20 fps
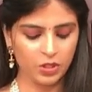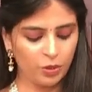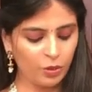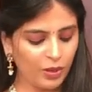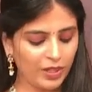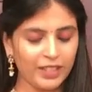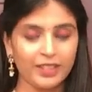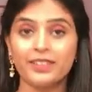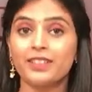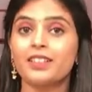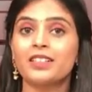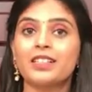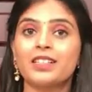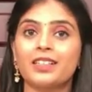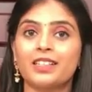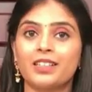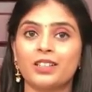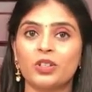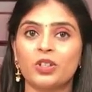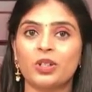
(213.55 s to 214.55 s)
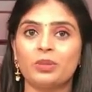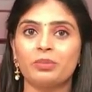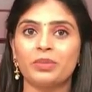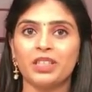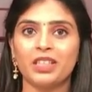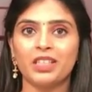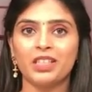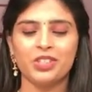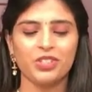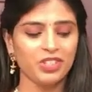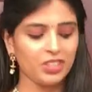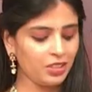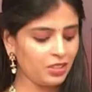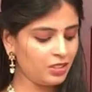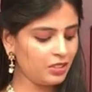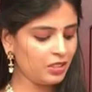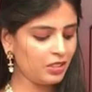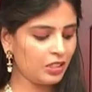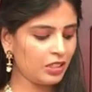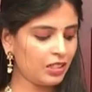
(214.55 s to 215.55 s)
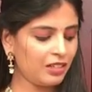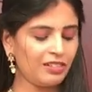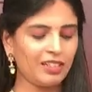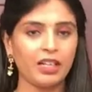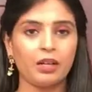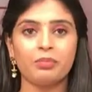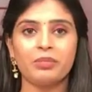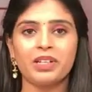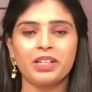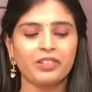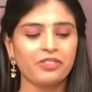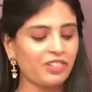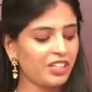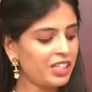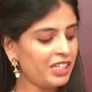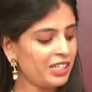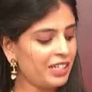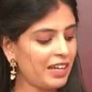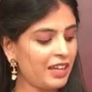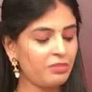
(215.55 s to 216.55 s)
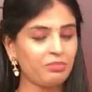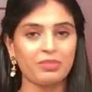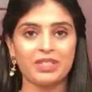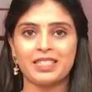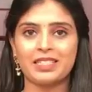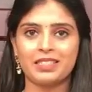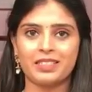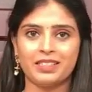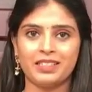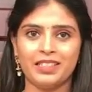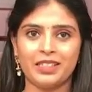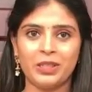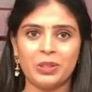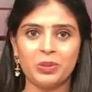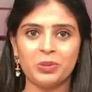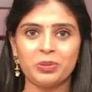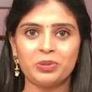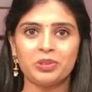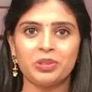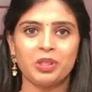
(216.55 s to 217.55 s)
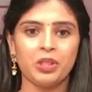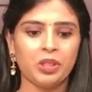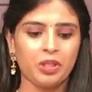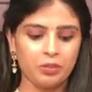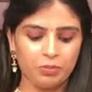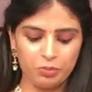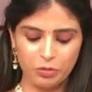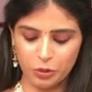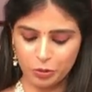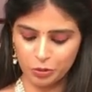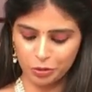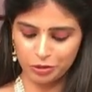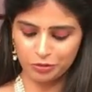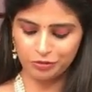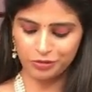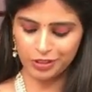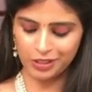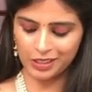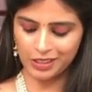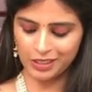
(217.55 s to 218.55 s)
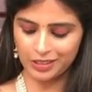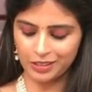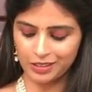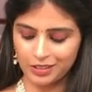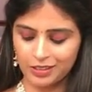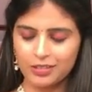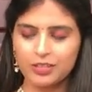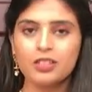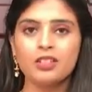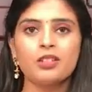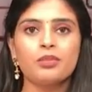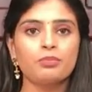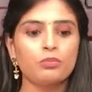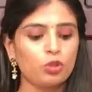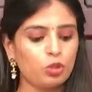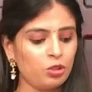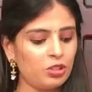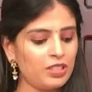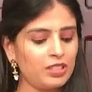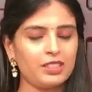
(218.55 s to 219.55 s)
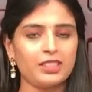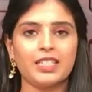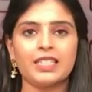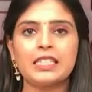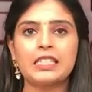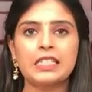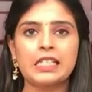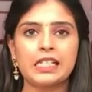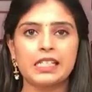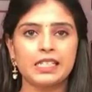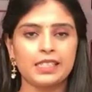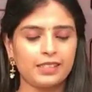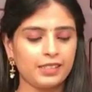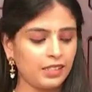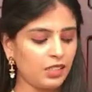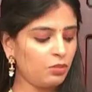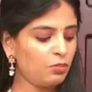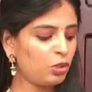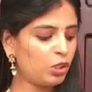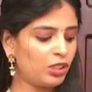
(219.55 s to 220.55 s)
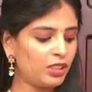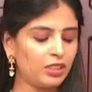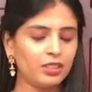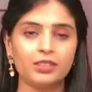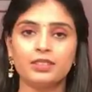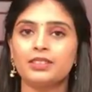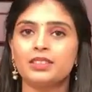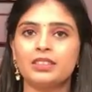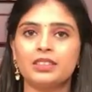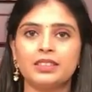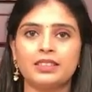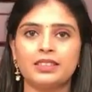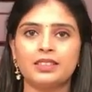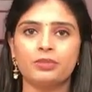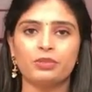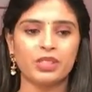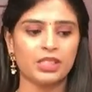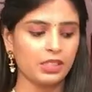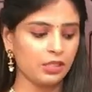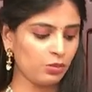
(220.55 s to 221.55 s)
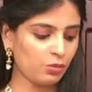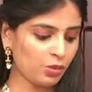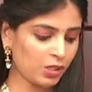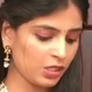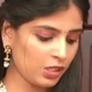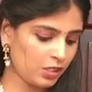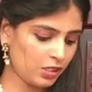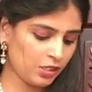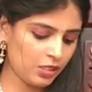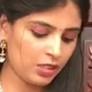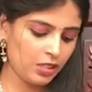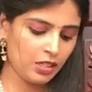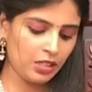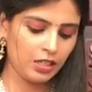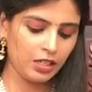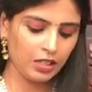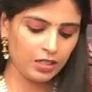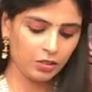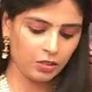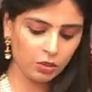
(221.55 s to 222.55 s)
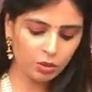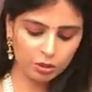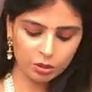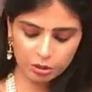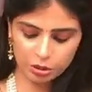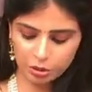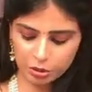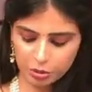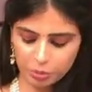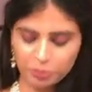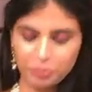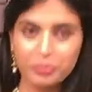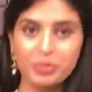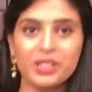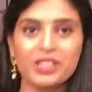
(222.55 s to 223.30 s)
So another color combination, a rama green and mustard yellow. Beautiful color, both the sides kadi zari border, it's silver and also